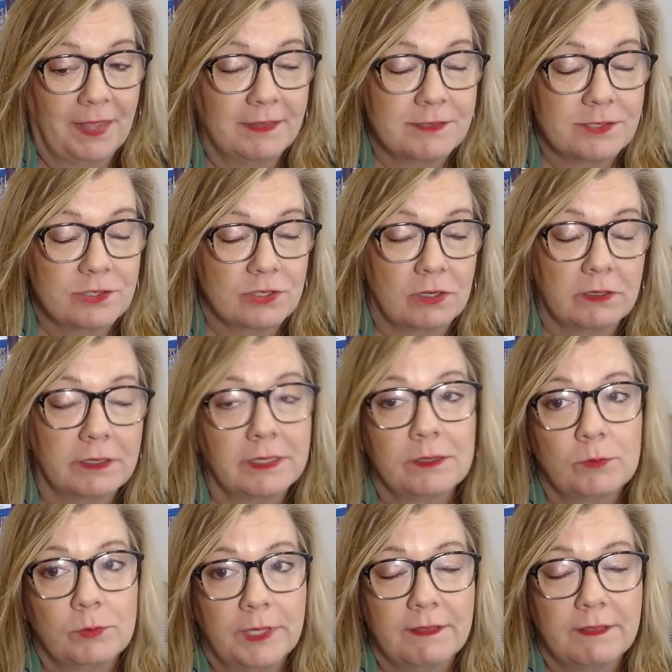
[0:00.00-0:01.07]
and
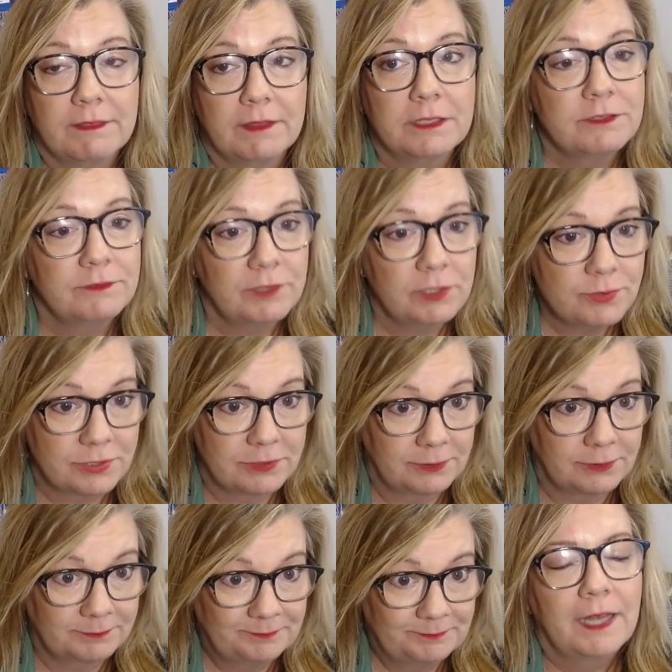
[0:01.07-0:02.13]
starting with a devotional.